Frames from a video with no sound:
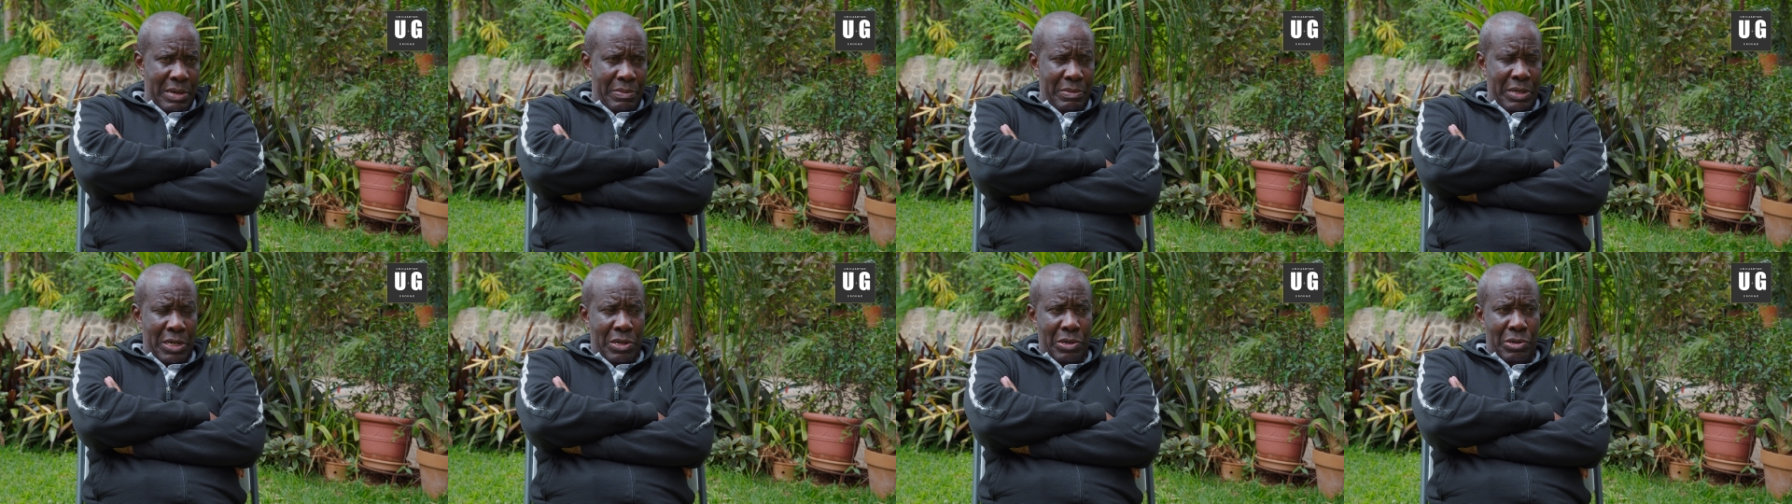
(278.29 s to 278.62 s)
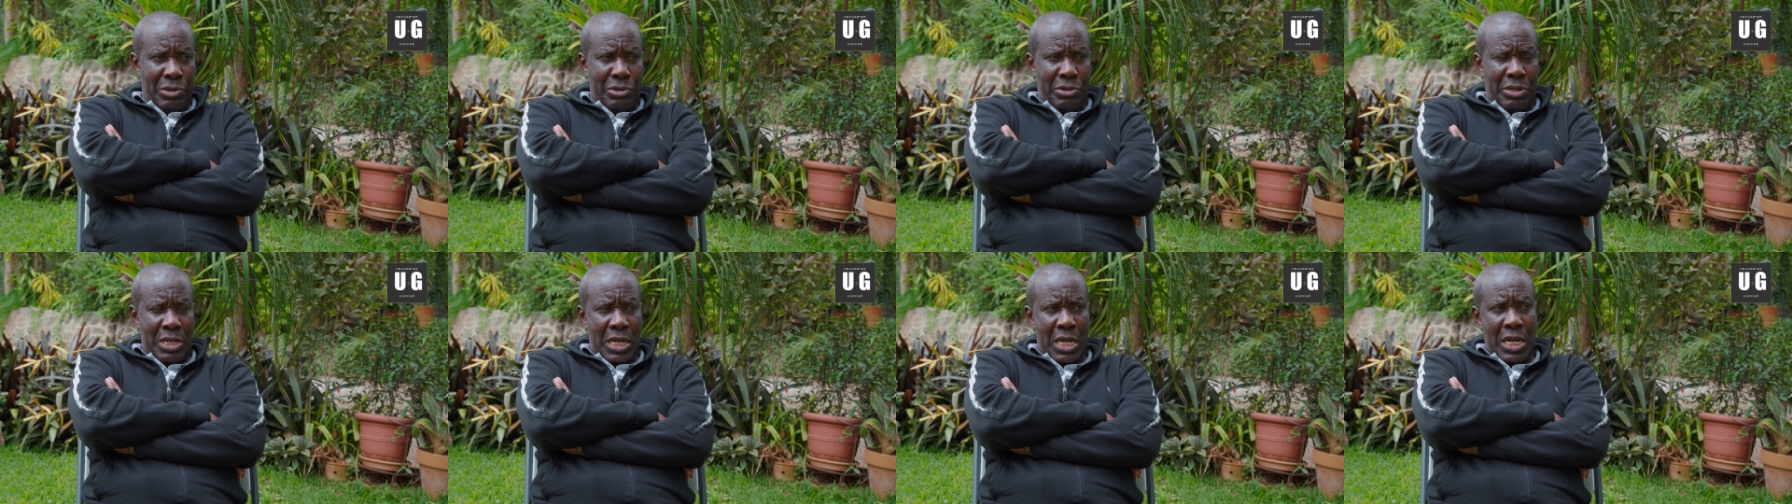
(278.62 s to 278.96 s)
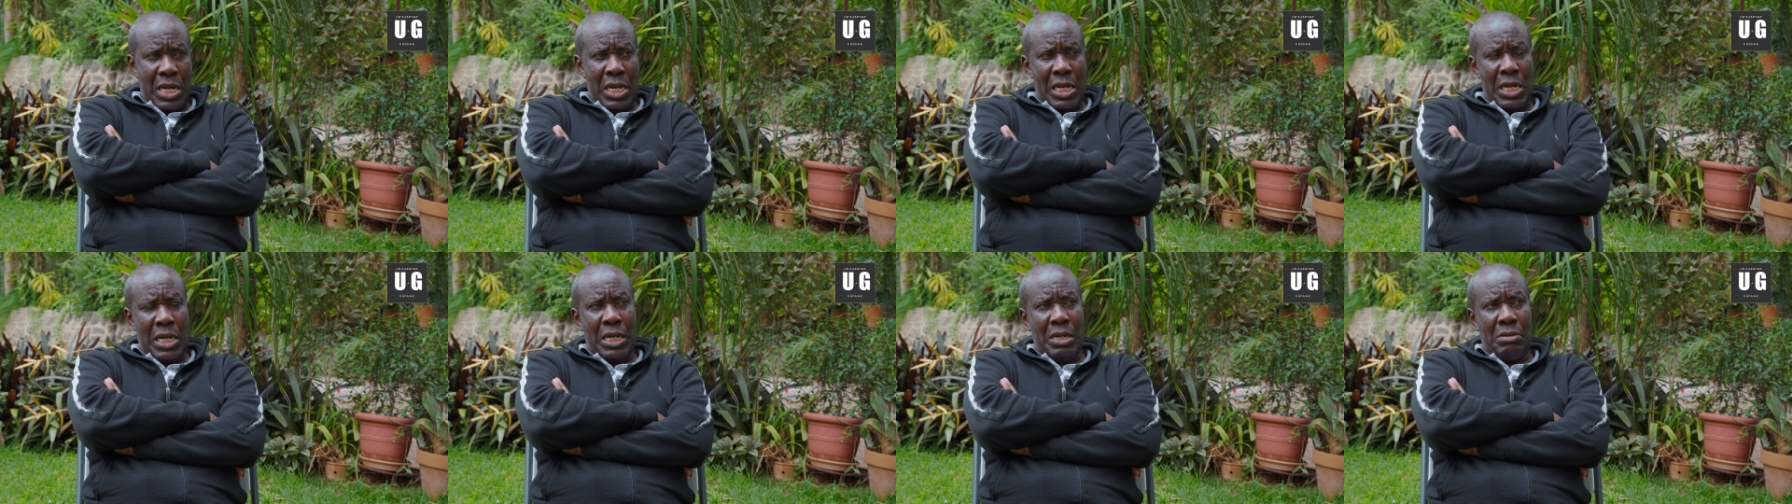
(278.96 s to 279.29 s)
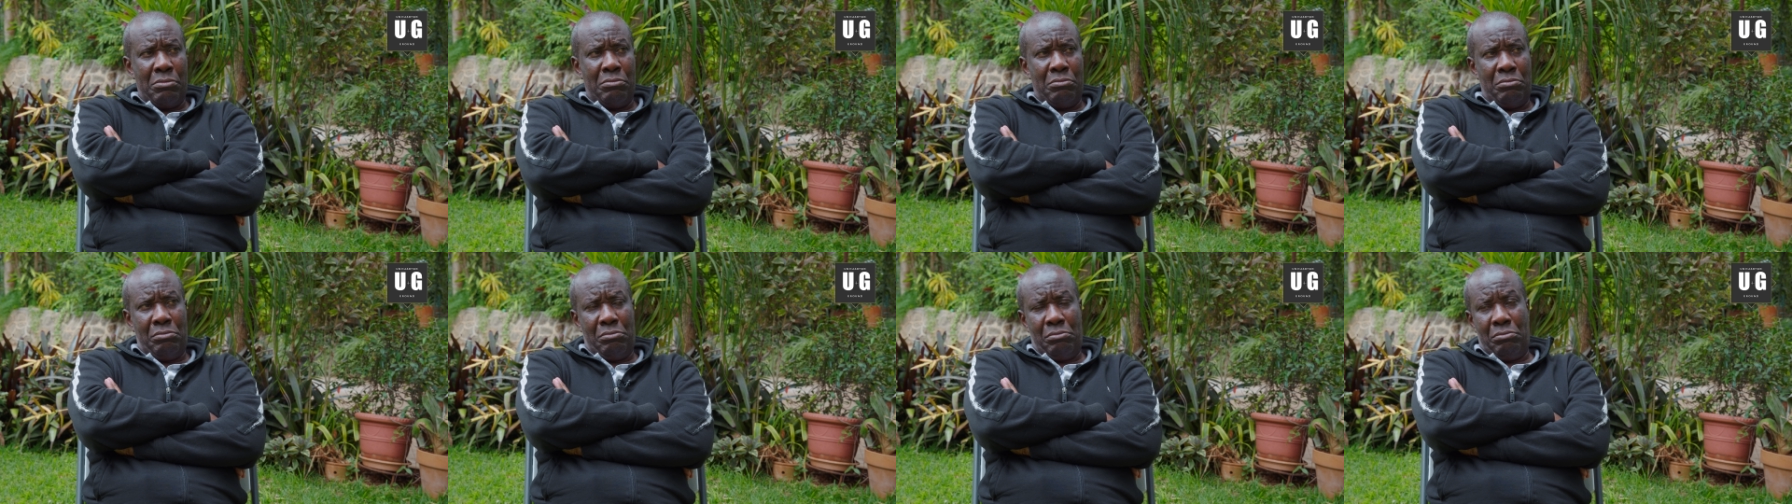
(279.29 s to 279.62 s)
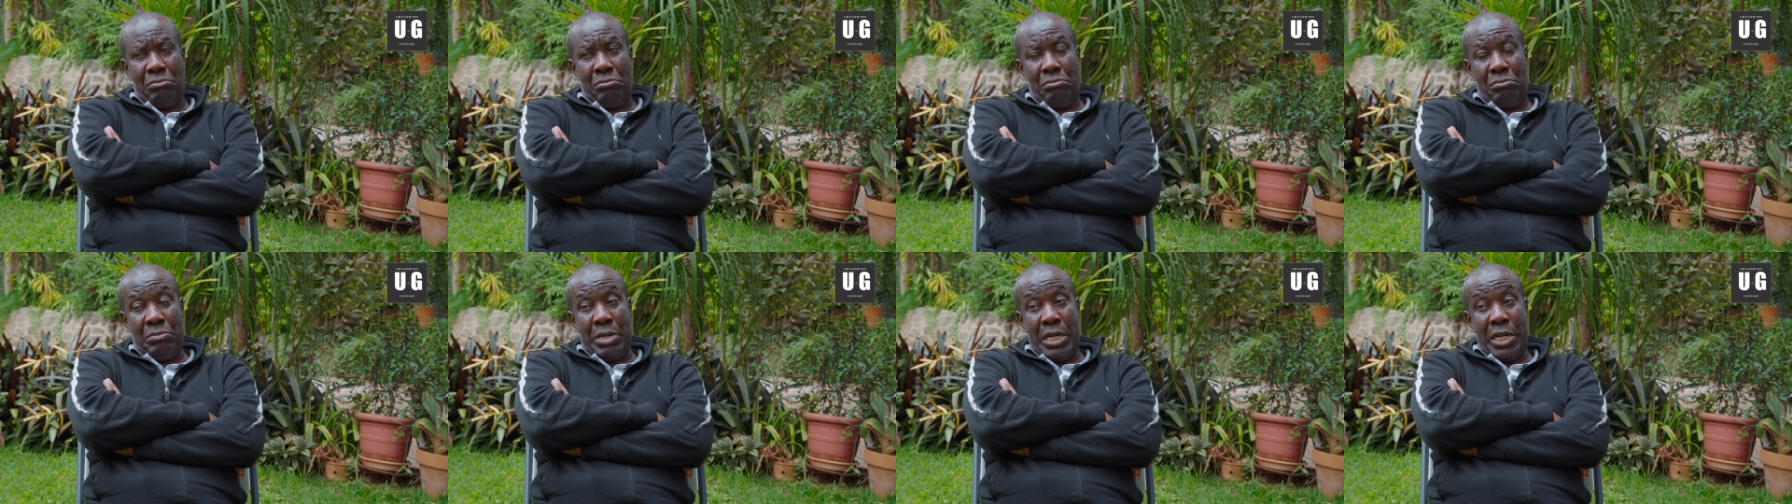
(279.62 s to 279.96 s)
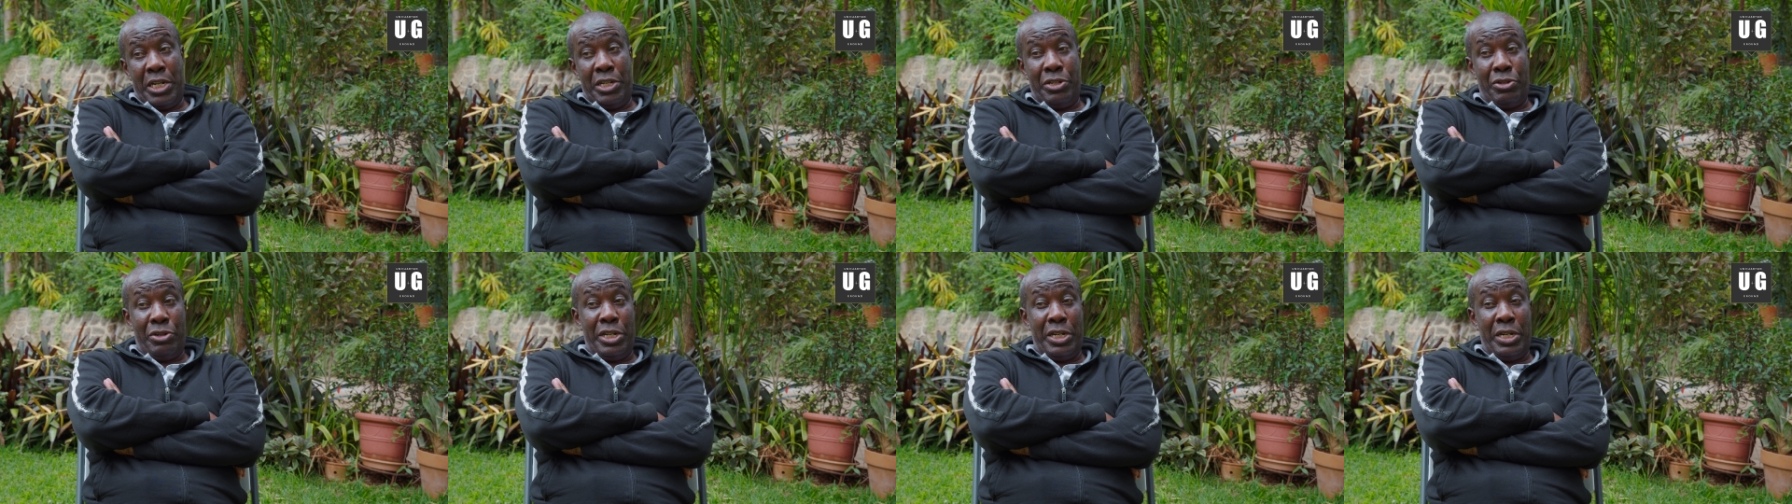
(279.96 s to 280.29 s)
because my
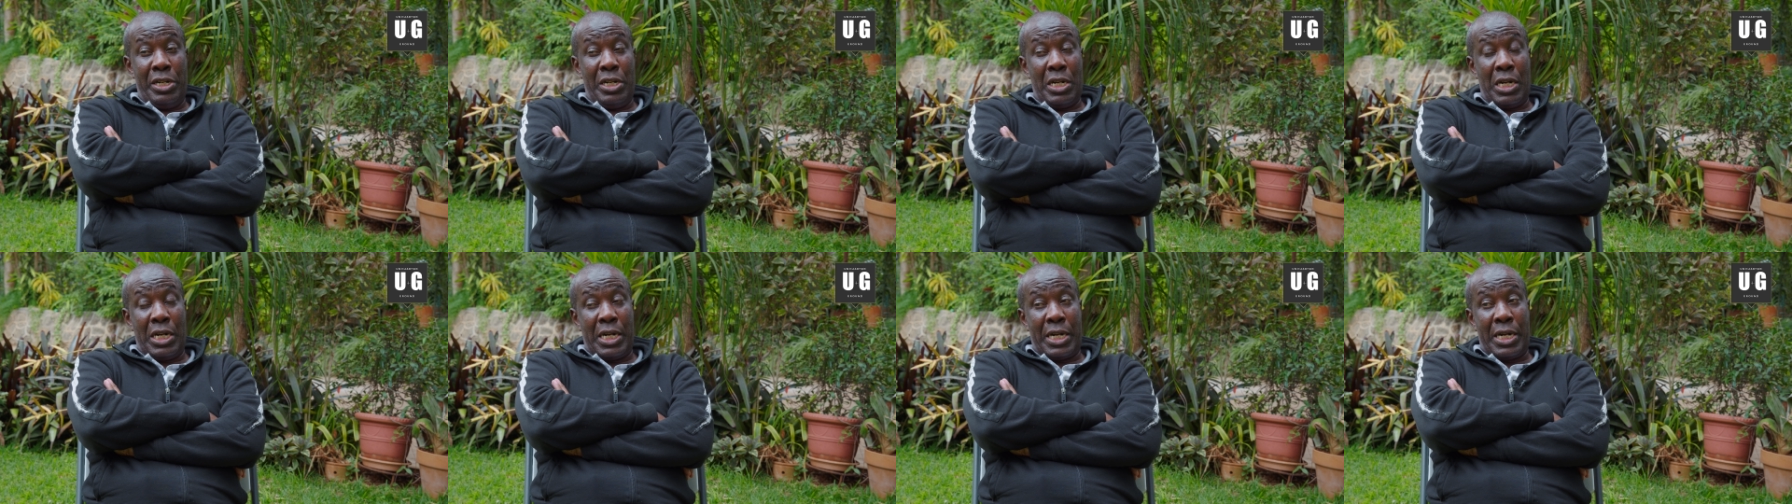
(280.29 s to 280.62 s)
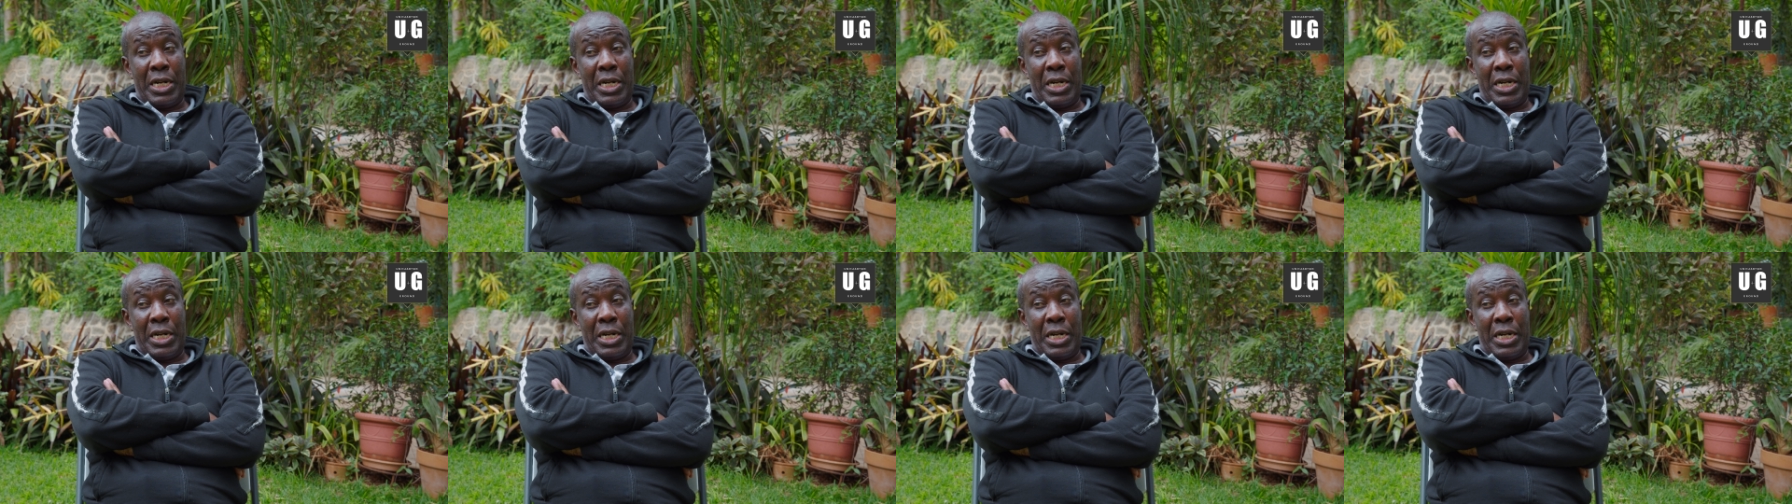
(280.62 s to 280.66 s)
reason in Aga